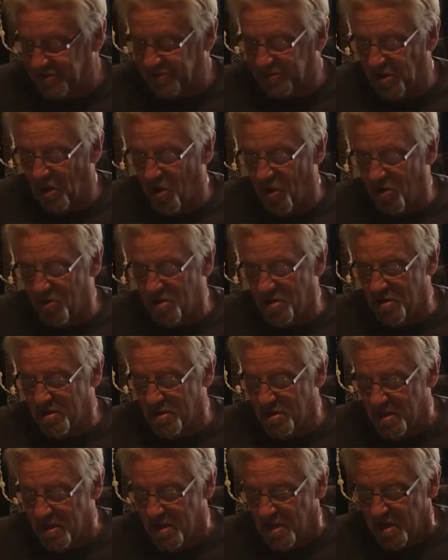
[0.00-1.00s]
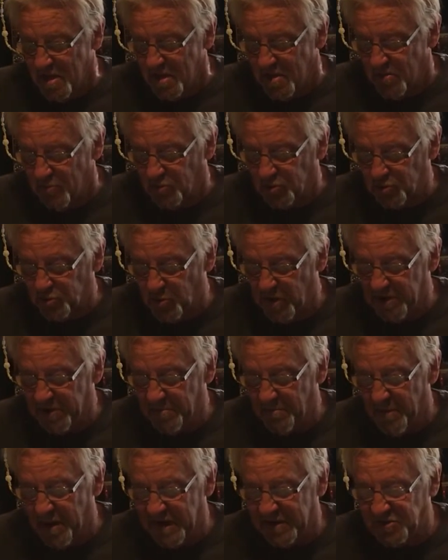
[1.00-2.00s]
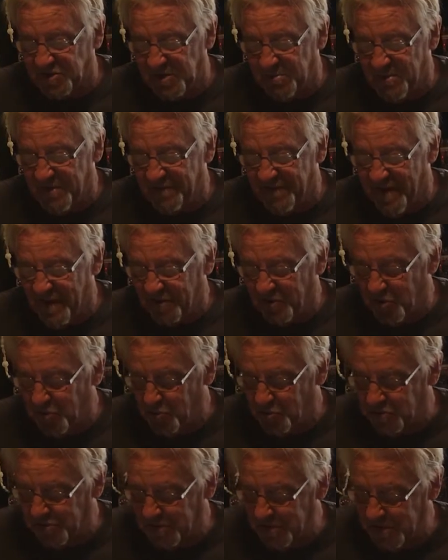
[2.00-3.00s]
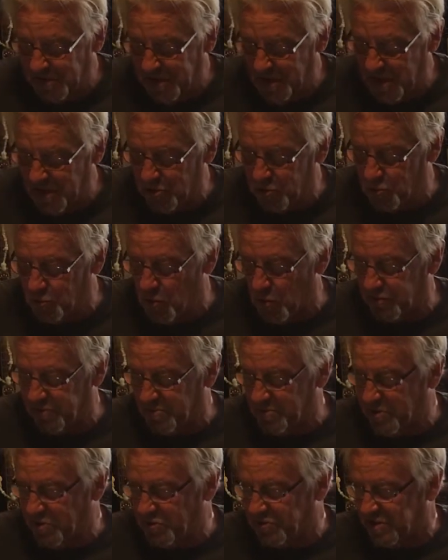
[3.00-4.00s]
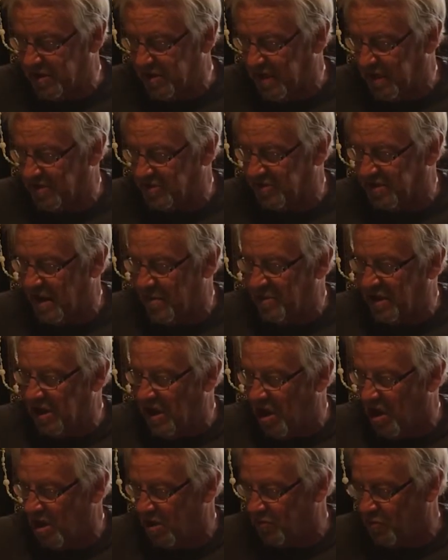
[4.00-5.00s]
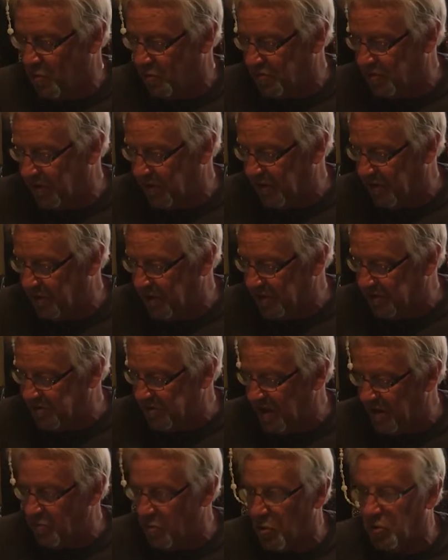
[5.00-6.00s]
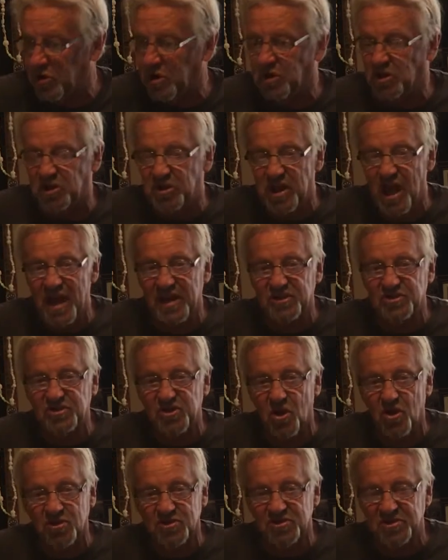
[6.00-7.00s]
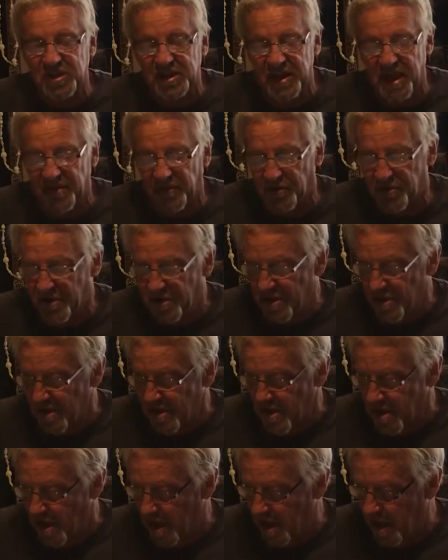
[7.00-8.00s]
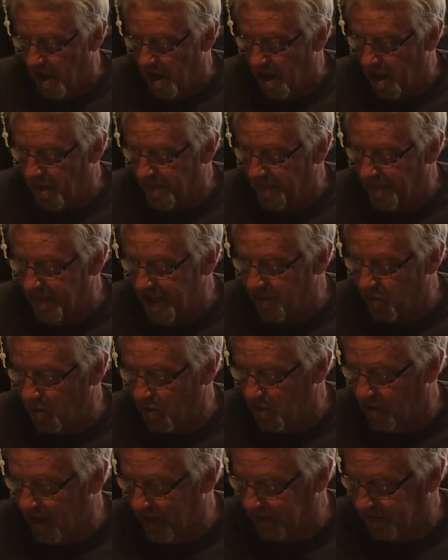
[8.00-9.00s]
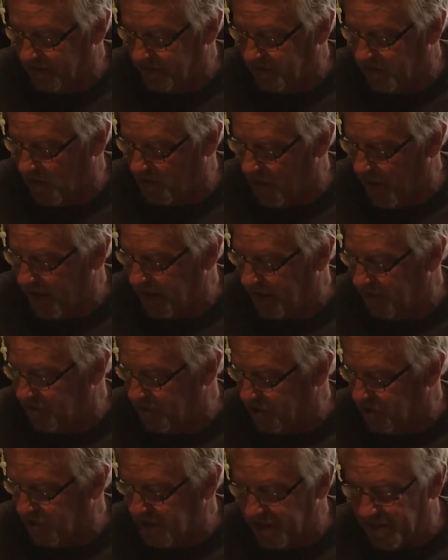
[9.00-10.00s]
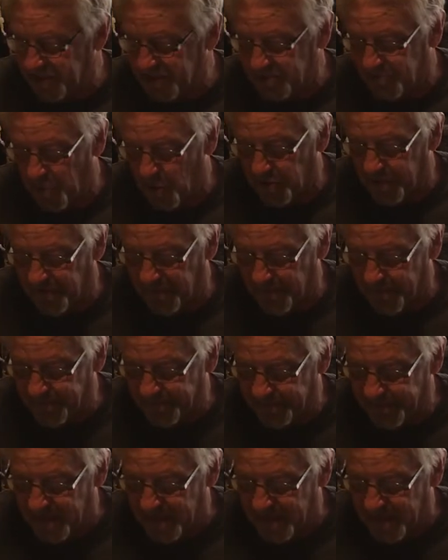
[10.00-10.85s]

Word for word: Song. It was written by Jimmy Van Heusen, who wrote the music, and Sammy Cahn wrote the lyrics. They wrote a lot of songs together. Uh, they were like songwriting machines, both of them.